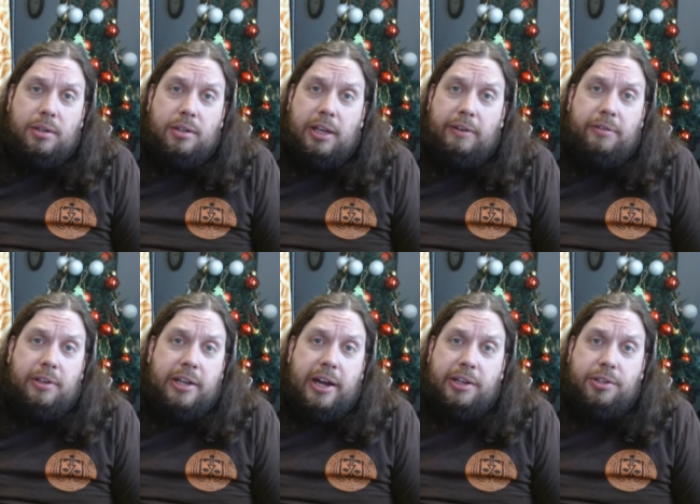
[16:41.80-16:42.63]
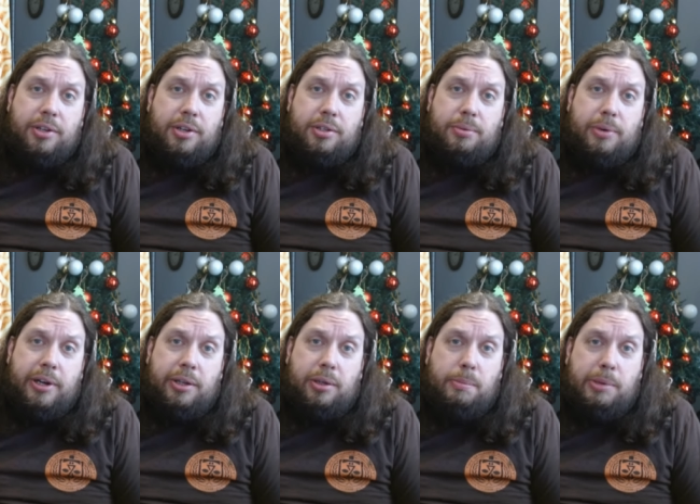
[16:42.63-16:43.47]
definitely not as good as a
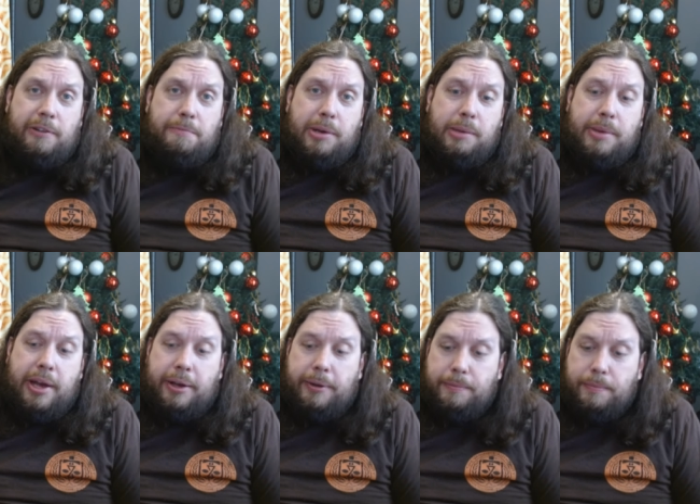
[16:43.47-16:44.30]
regular beef Big Mac.